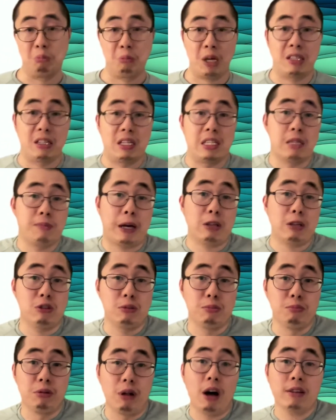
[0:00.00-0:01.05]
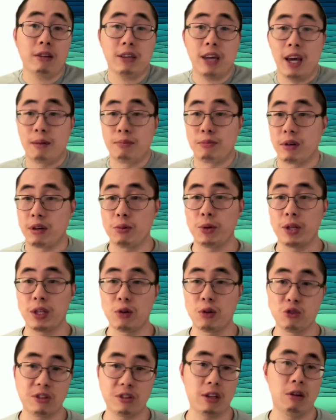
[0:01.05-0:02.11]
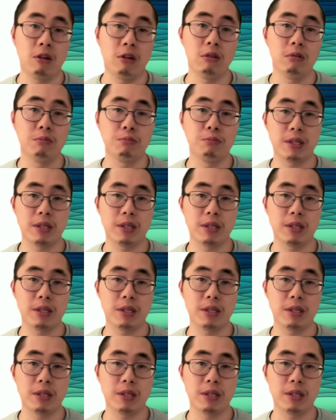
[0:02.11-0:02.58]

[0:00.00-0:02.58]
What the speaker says: Can the inspector block the camera when the user is at home,